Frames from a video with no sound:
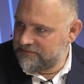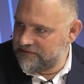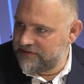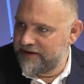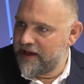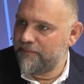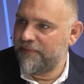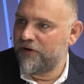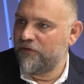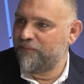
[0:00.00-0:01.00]
the
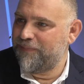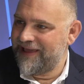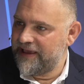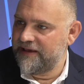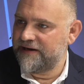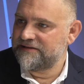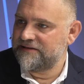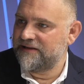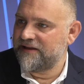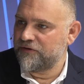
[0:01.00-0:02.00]
number of players
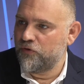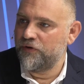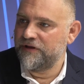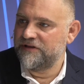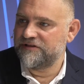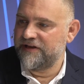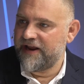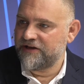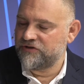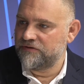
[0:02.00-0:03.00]
that are going this direction.